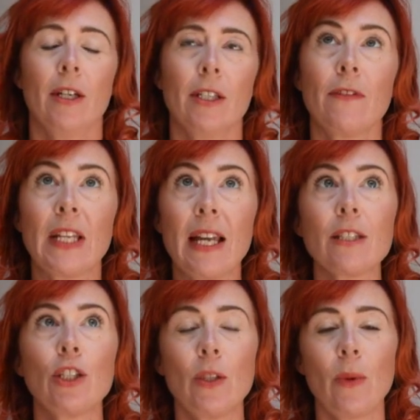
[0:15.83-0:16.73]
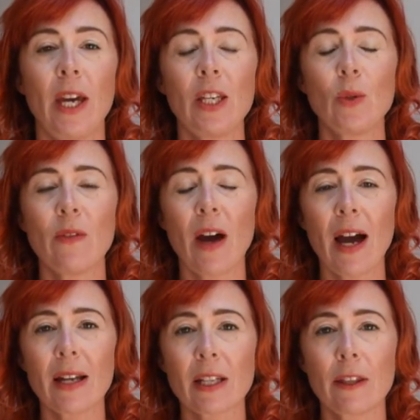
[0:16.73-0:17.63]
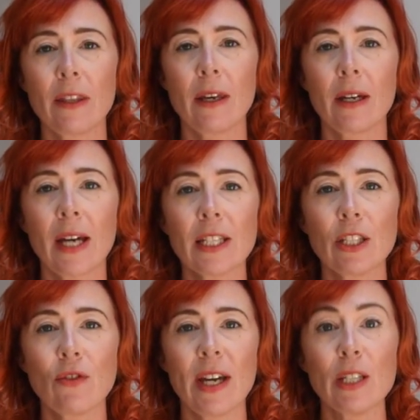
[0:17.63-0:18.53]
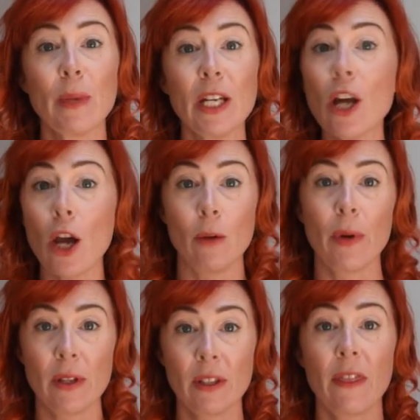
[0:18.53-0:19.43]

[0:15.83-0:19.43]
So for the last 2 weeks we've had the category has been open,